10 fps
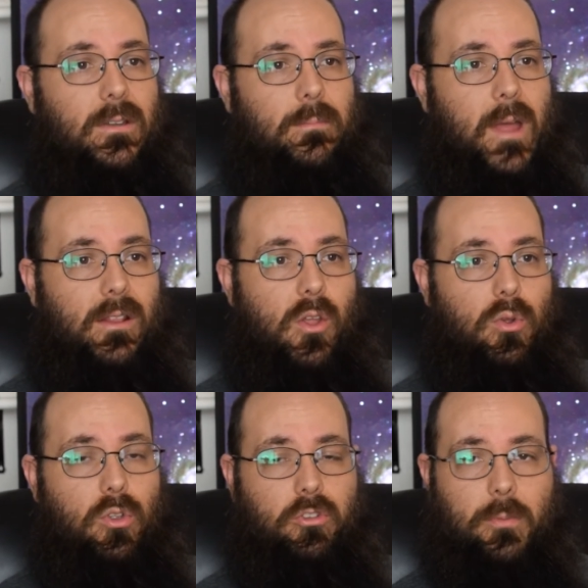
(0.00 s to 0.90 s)
by
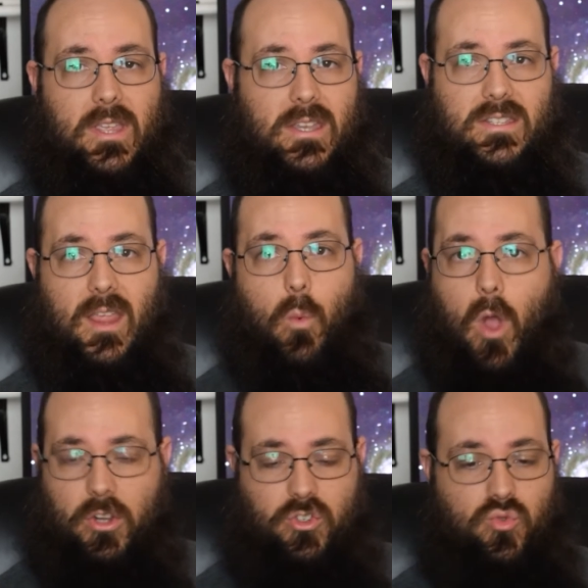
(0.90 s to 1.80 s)
locals because they
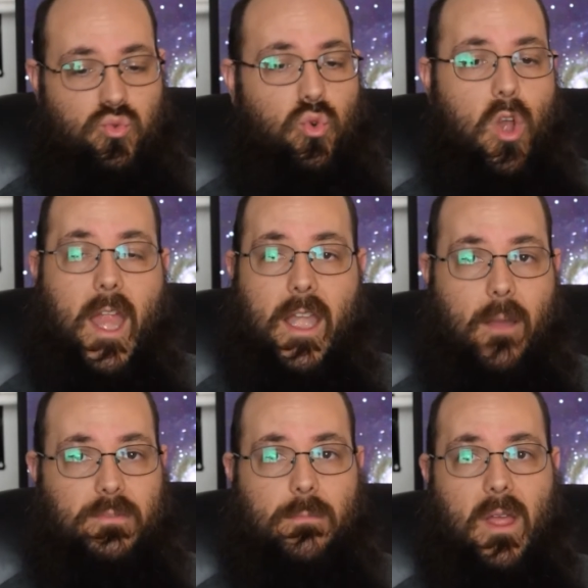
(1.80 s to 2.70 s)
walked right
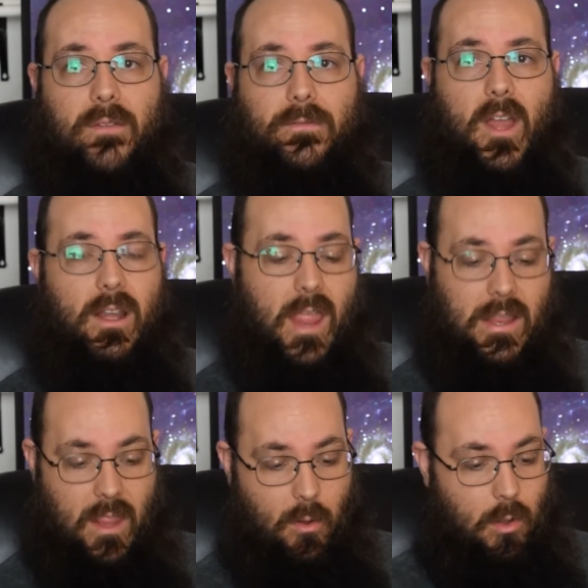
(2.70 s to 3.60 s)
up to my friend.
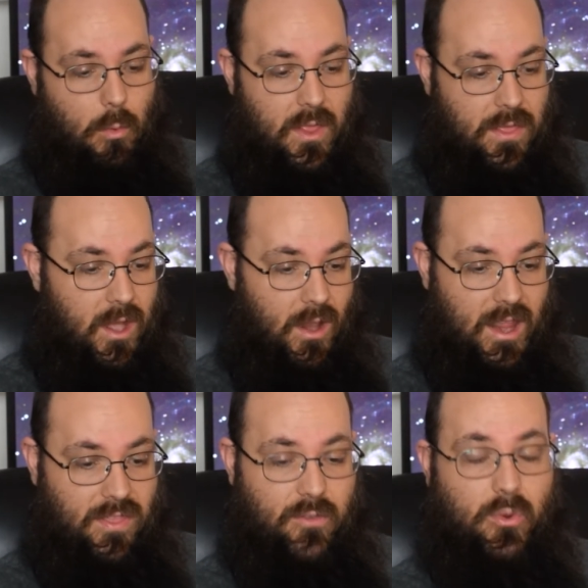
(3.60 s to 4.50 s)
Like, they were within
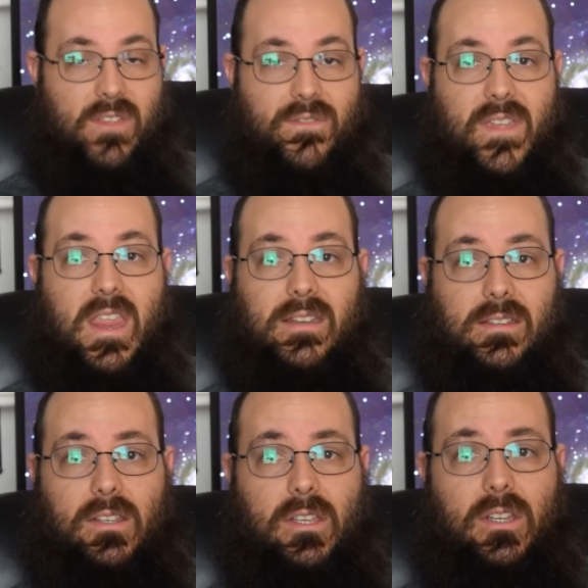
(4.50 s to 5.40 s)
like 3 feet
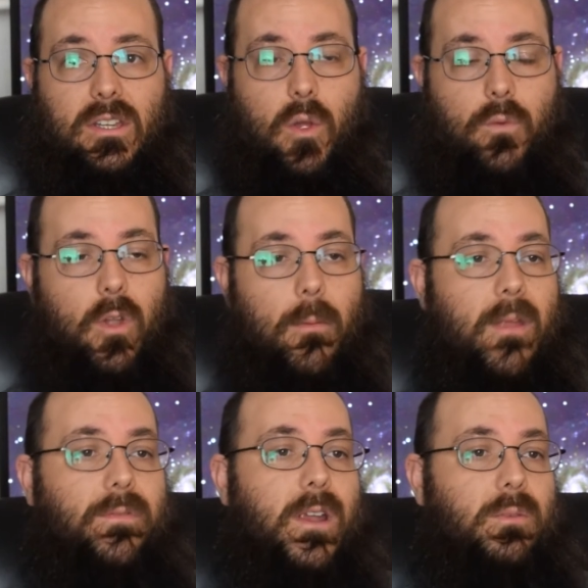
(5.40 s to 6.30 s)
of where
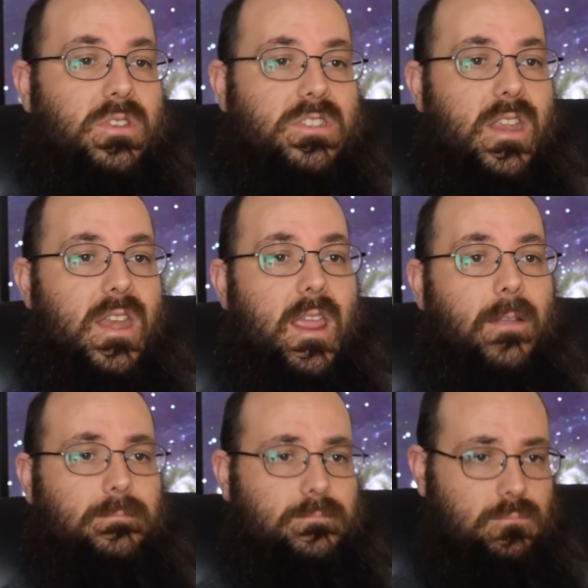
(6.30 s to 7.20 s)
my friend was
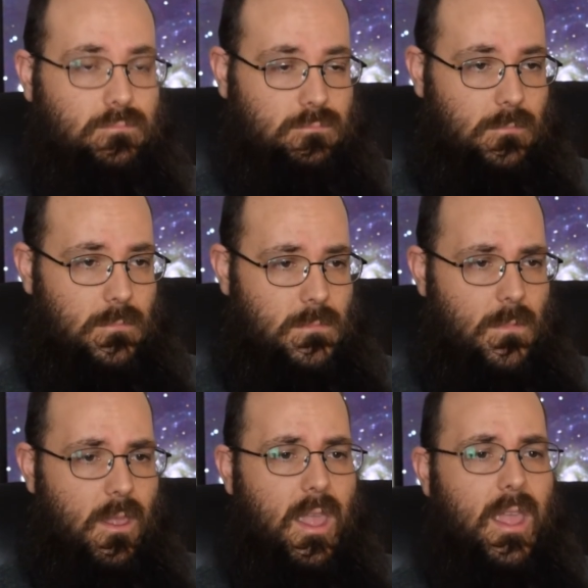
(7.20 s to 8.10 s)
sitting.
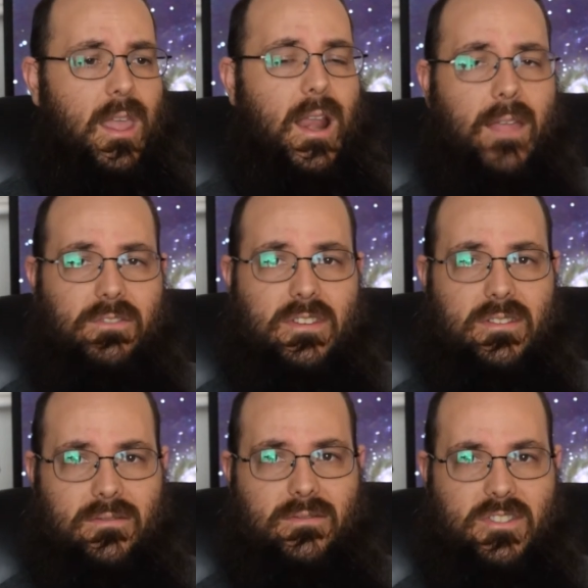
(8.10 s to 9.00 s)
And I have
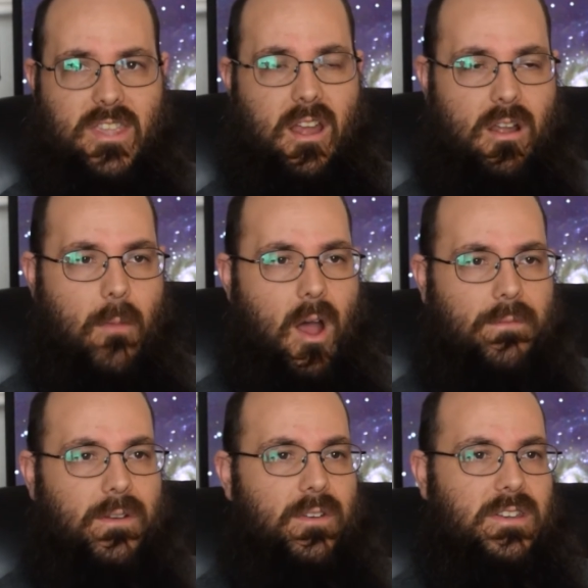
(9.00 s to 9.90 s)
to scare them
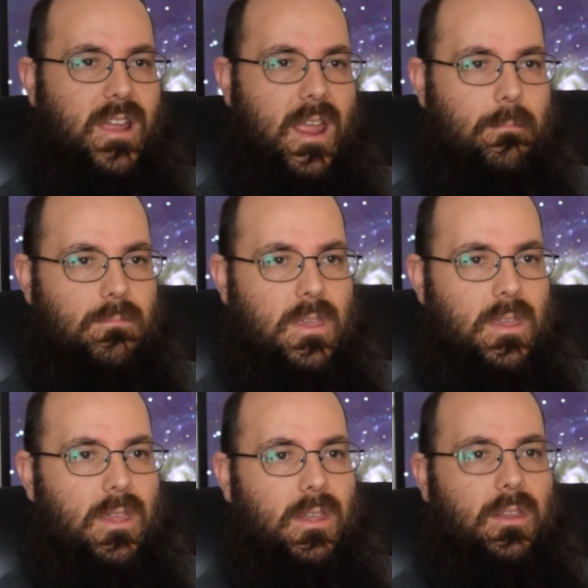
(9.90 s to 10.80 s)
off every time,
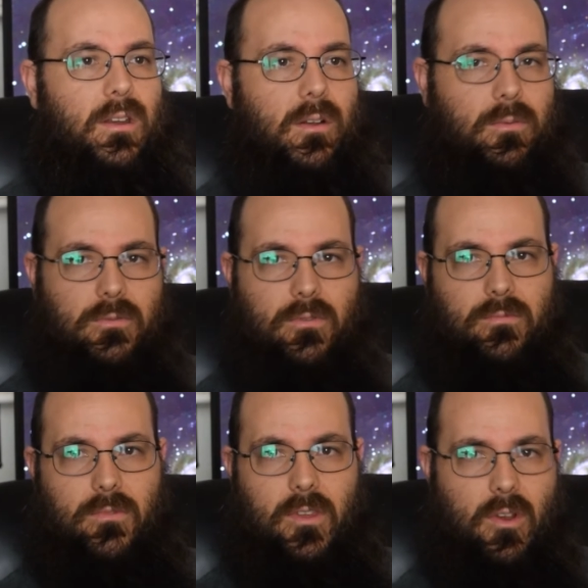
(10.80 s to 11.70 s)

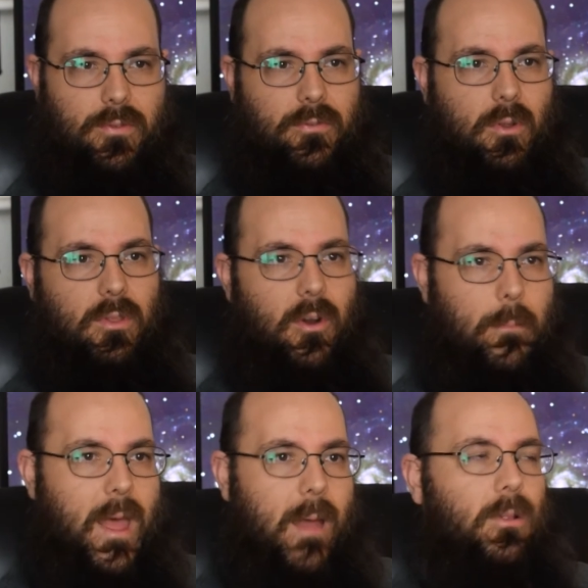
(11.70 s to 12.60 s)
throw little
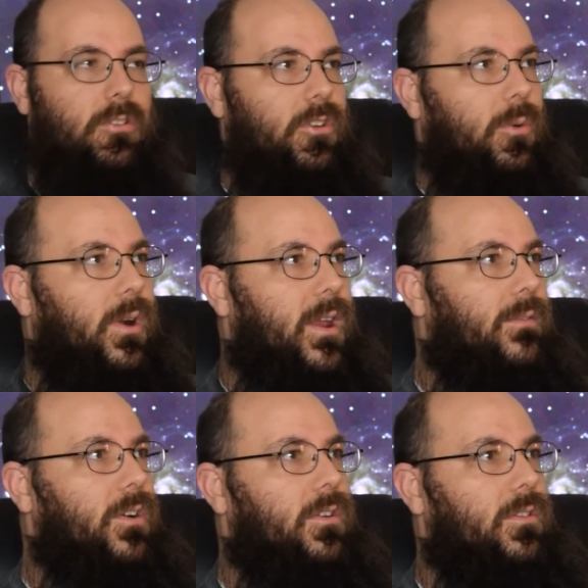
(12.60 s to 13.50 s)
pebbles or
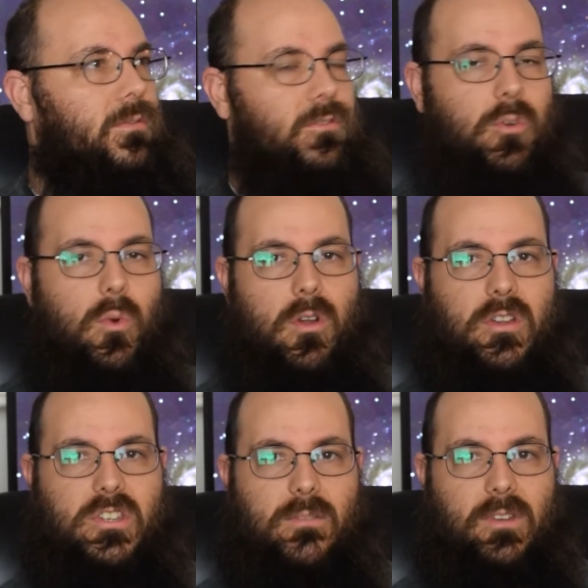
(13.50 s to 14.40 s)
whatever
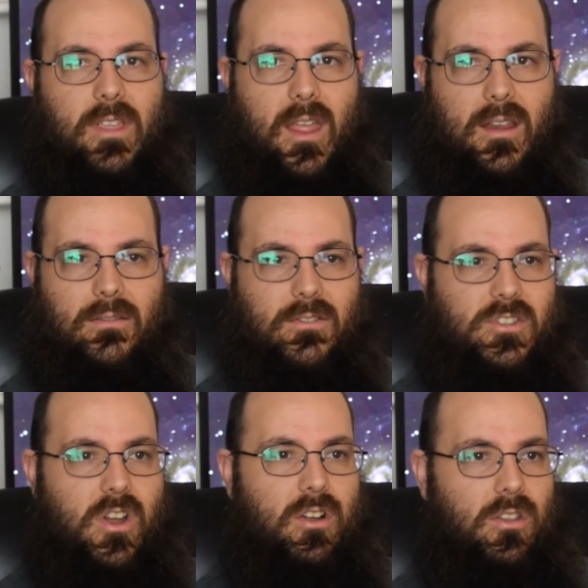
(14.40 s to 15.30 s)
towards them to kind of
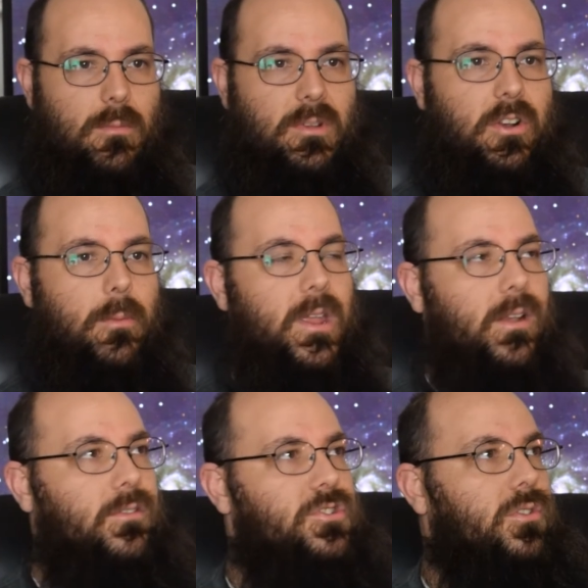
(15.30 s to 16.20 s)
startle them a little
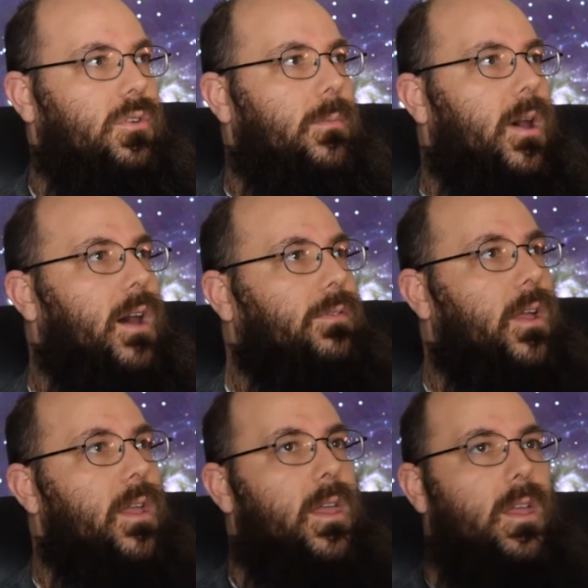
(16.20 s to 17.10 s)
bit and shoo them off.
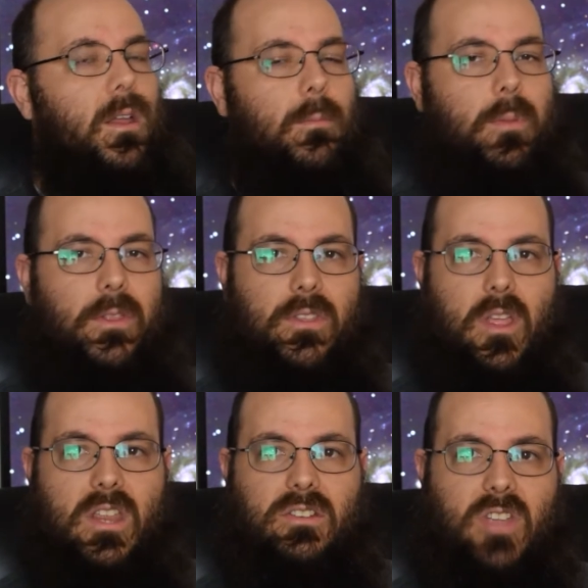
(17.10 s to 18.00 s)
But the
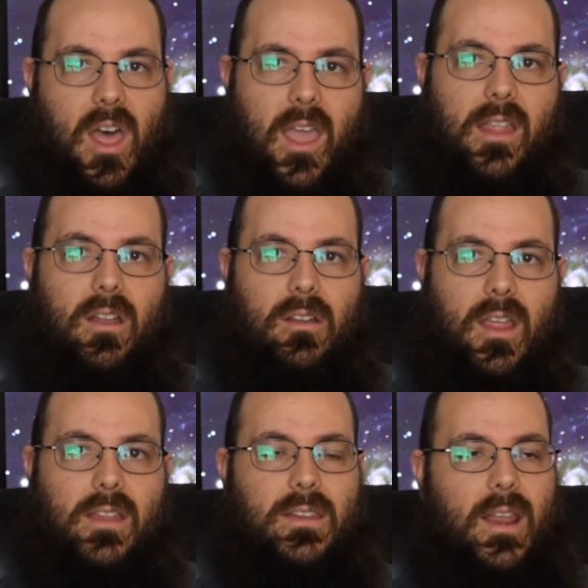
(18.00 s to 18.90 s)
entire
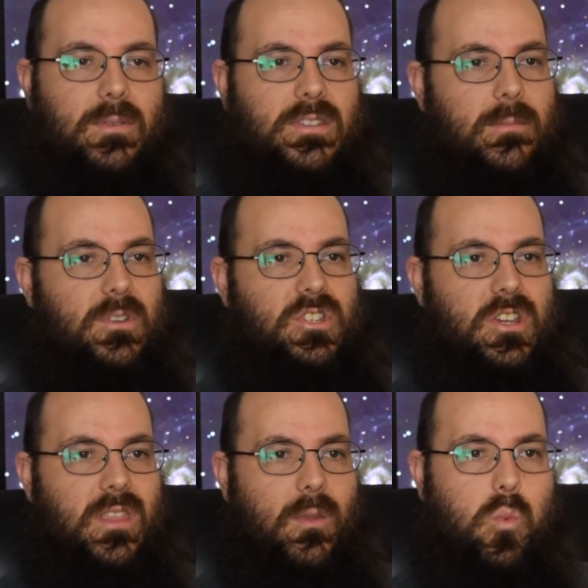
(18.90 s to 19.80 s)
night that I was
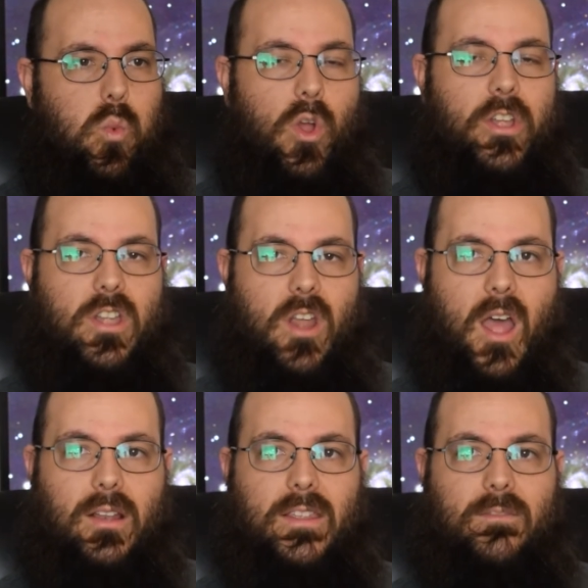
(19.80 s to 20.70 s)
imaging, they would
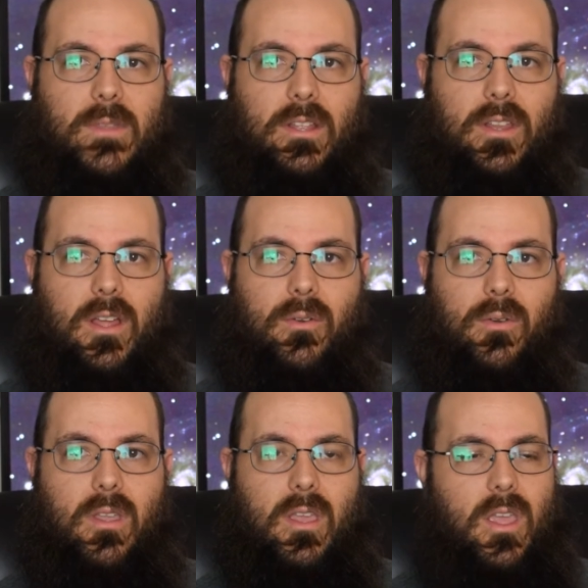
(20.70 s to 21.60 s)
not leave me
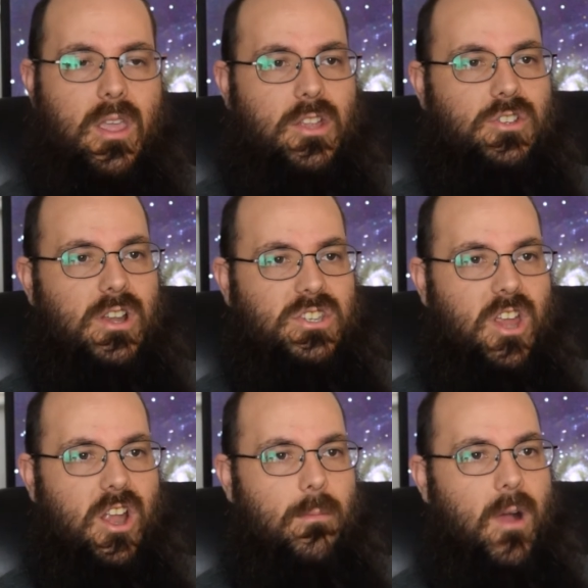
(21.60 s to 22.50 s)
alone. So I'd
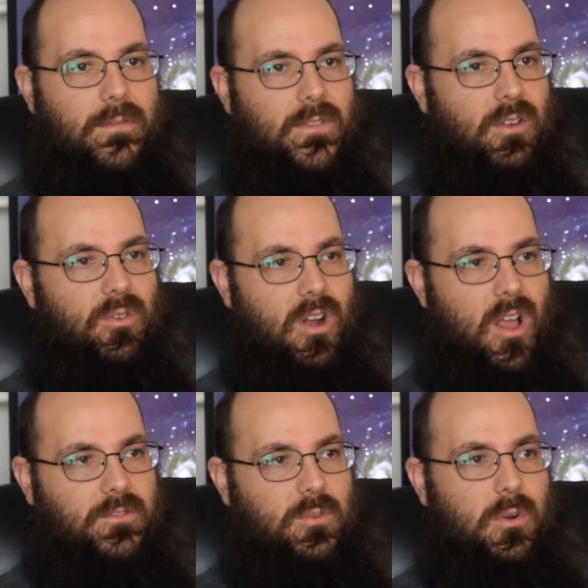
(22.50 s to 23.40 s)
scare them off and they'd run
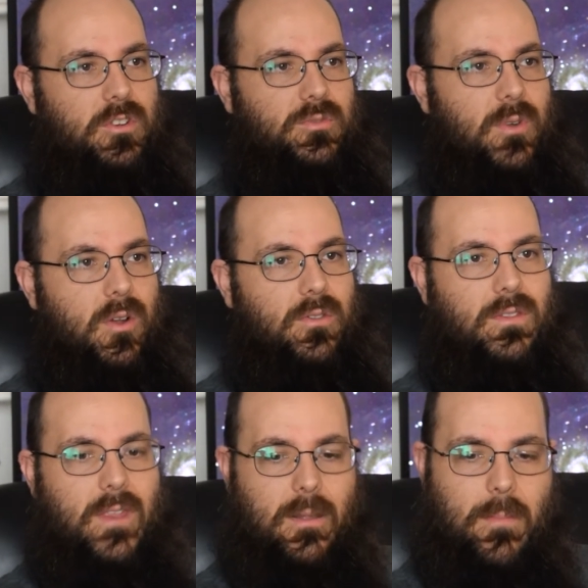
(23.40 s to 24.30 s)
off towards the road, and
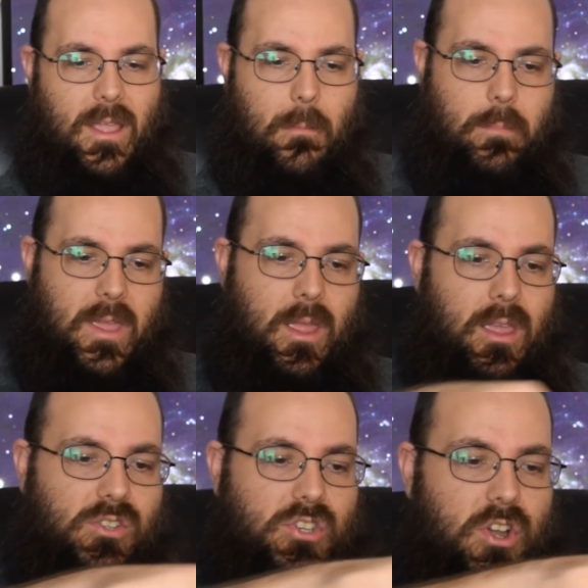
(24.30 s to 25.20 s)
then they'd make a
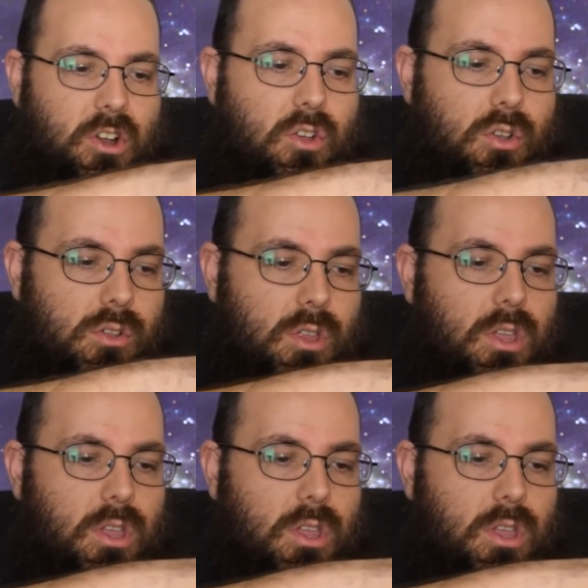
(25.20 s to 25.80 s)
big circle,